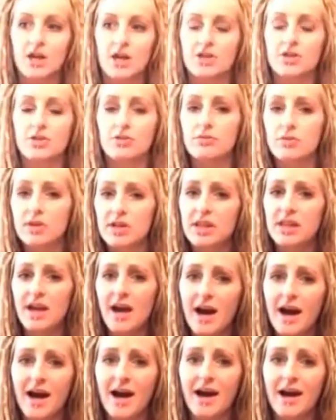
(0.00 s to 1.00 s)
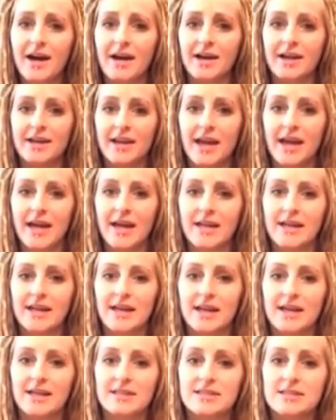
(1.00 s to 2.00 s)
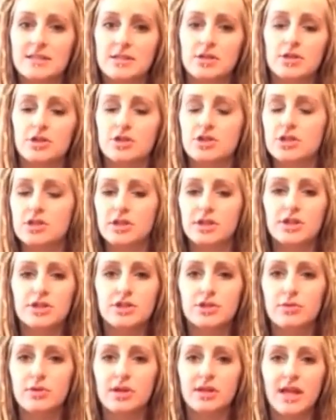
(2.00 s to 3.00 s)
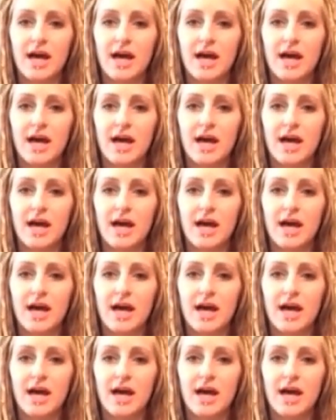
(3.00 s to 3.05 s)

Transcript: you're really hot, and you're just going to do a